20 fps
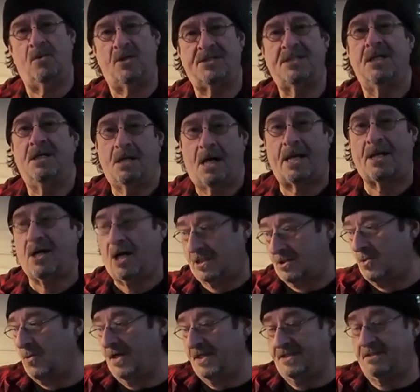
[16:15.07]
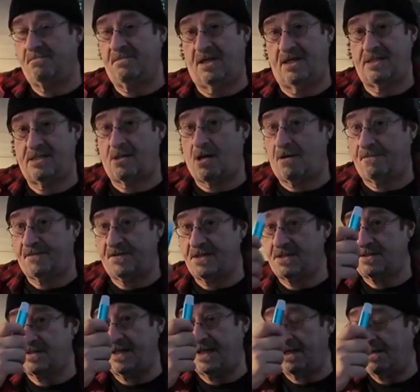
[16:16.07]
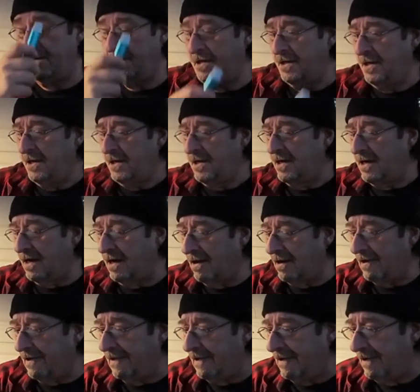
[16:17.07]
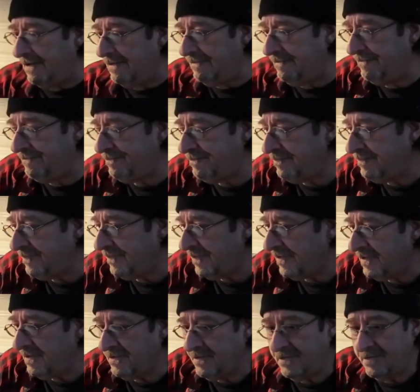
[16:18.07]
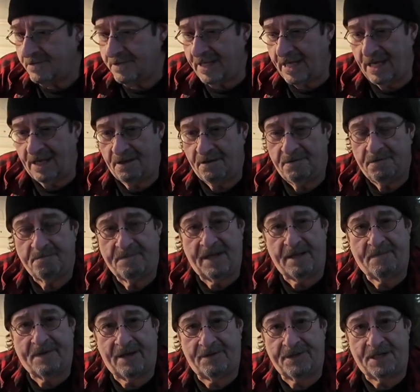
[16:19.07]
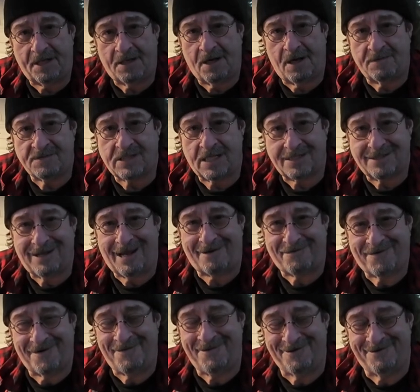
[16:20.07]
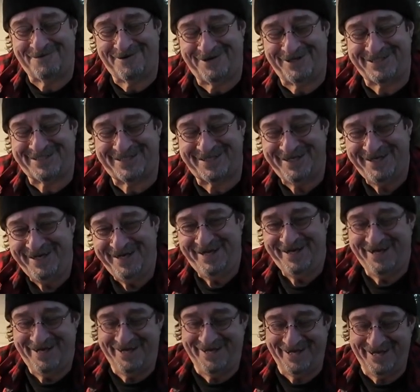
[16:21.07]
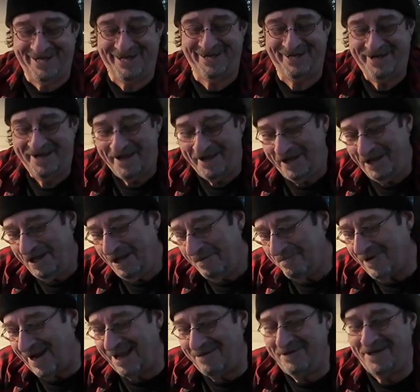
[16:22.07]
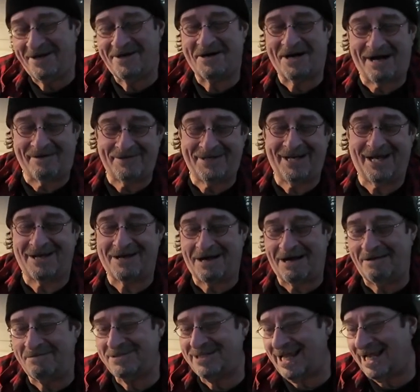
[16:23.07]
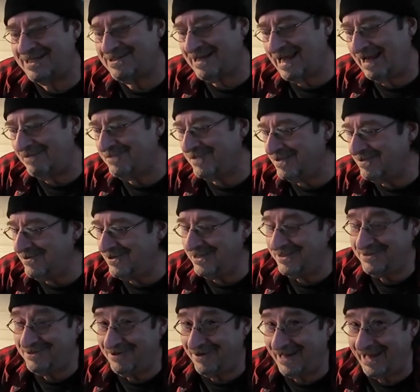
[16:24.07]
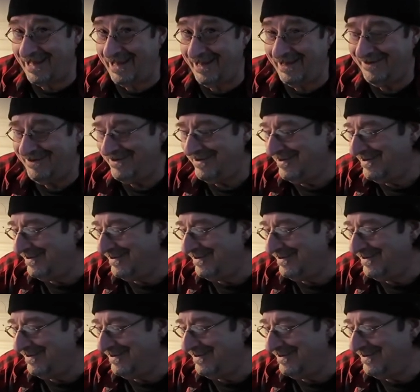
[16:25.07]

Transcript: the woods. I caught quite the buzz off this thing. Um, yeah, PayPal.com slash lad from the woods. Buy me a coffee dot com slash lad from the woods. Okay,